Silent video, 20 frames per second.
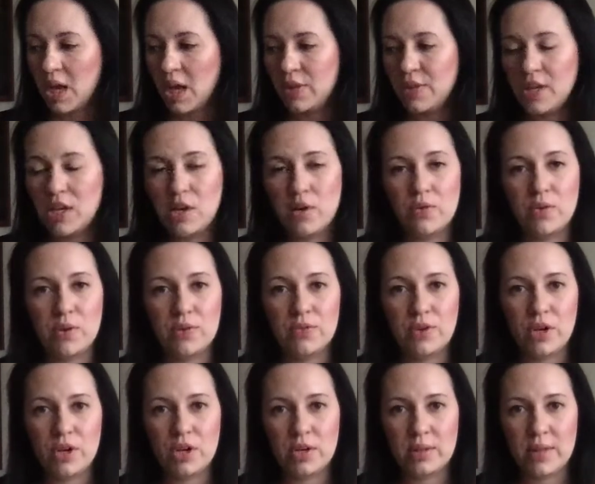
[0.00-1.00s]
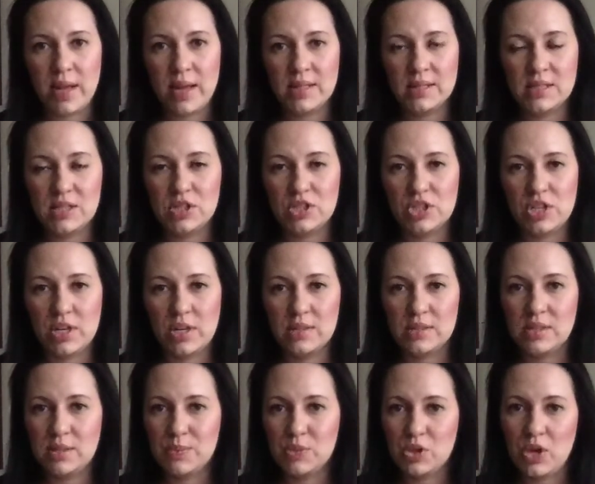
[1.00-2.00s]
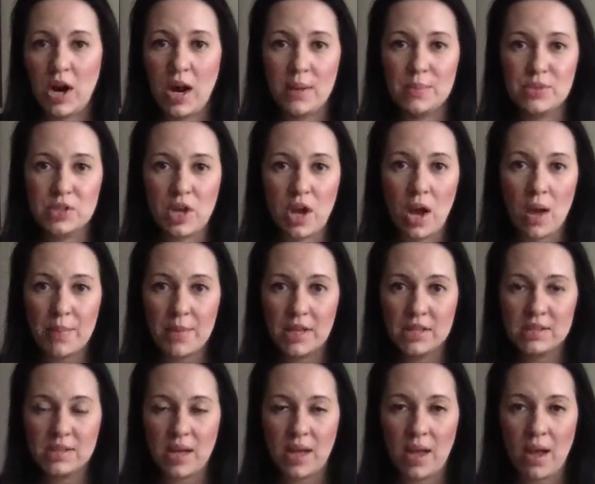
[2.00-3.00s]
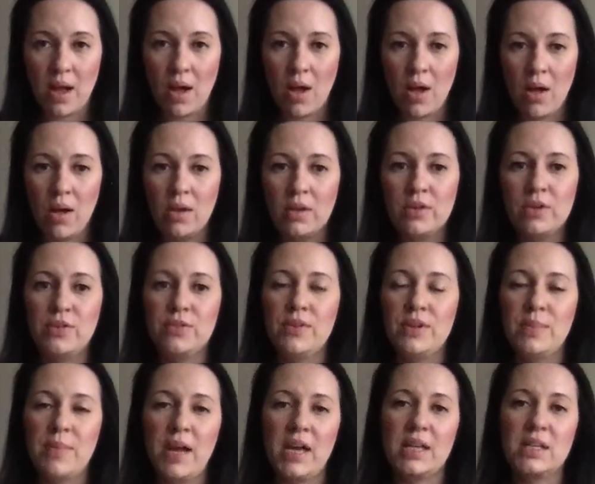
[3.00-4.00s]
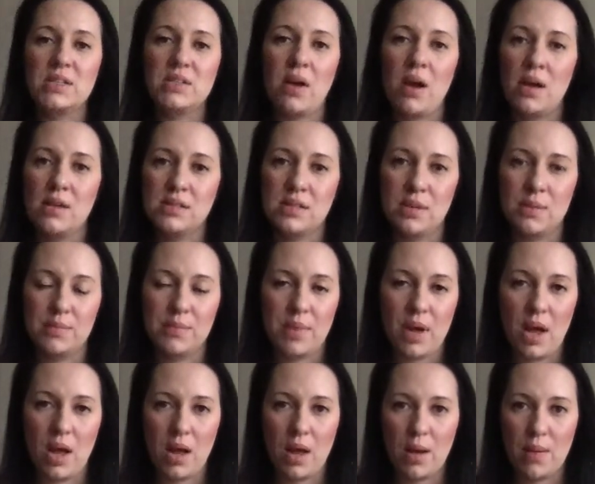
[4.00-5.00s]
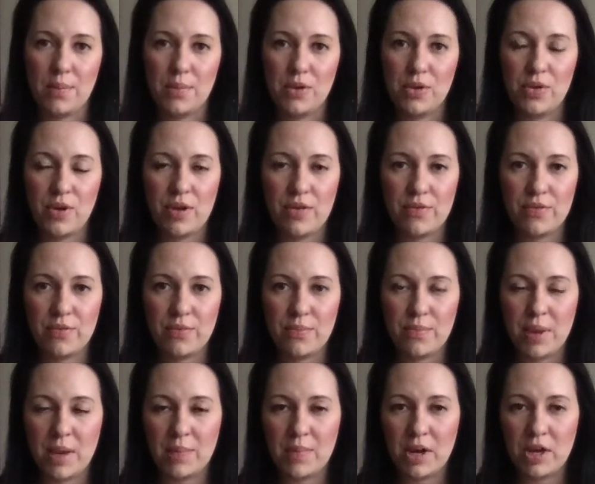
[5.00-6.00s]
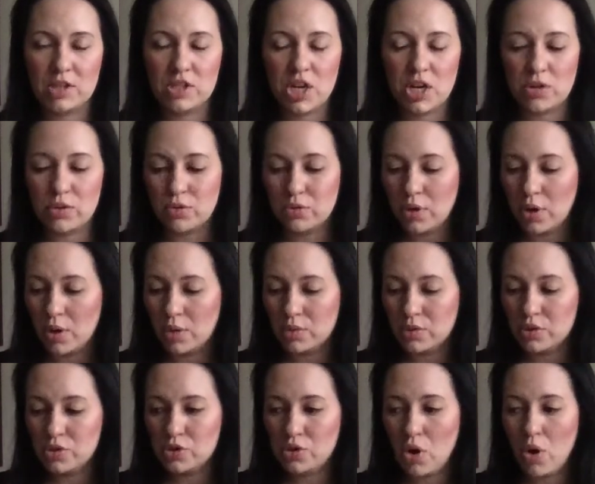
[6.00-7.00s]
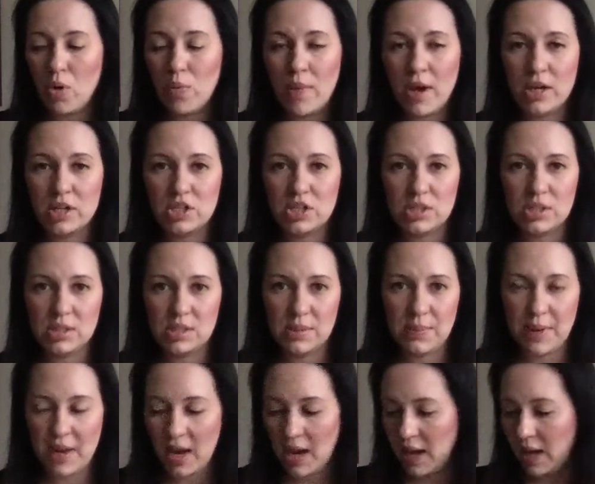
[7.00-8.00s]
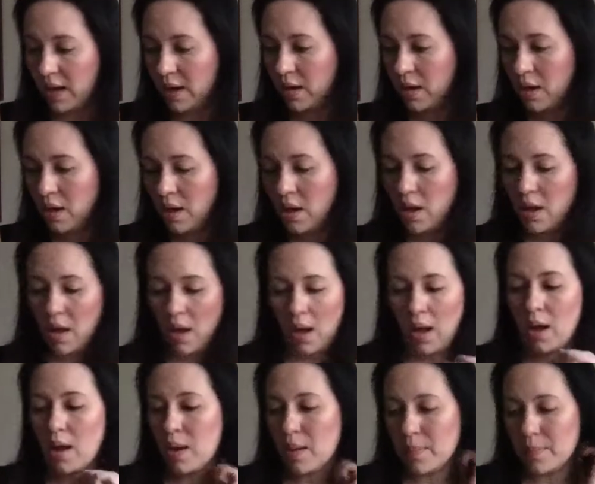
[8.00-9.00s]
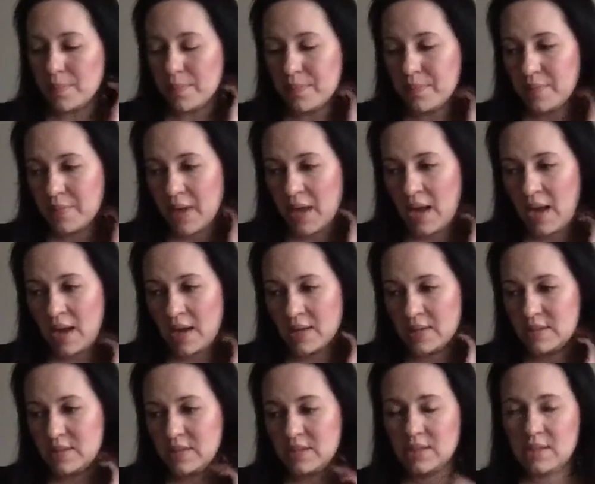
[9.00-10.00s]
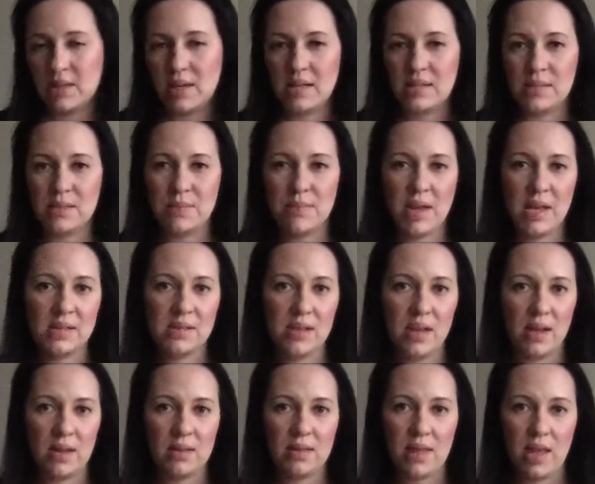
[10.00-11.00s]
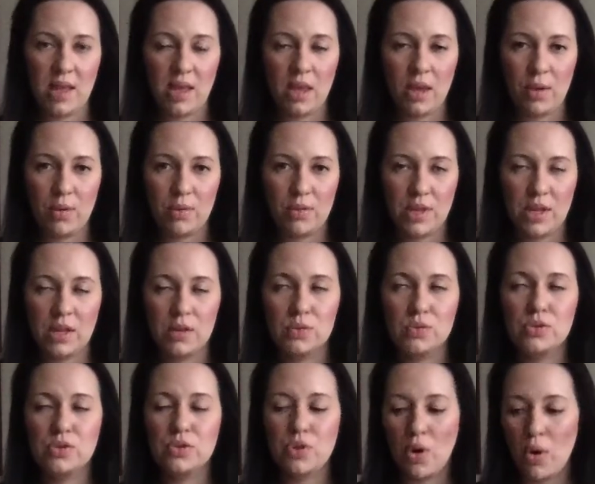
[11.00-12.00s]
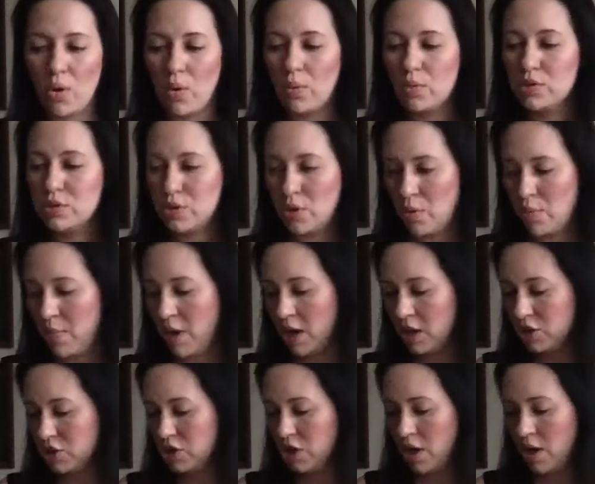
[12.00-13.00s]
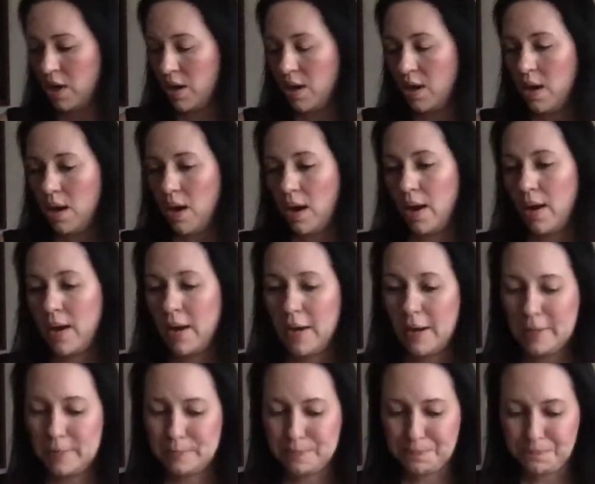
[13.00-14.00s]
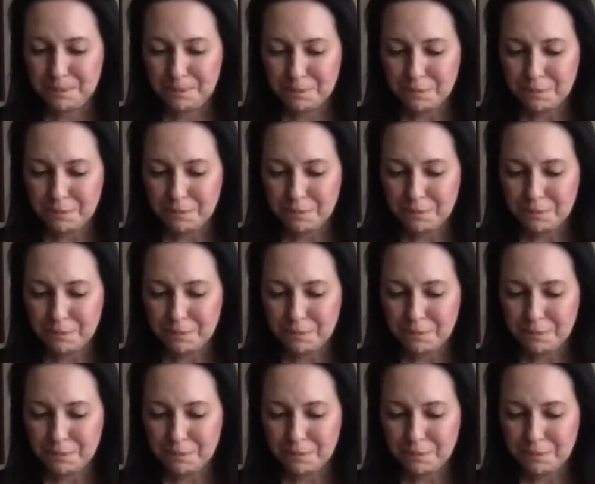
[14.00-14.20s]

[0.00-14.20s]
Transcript: Thank you everyone for all your likes, shares, subscribes, comments. All your feedback is awesome. You have made my channel grow so much since the beginning, and it's amazing. Thank you. Thank you so much. I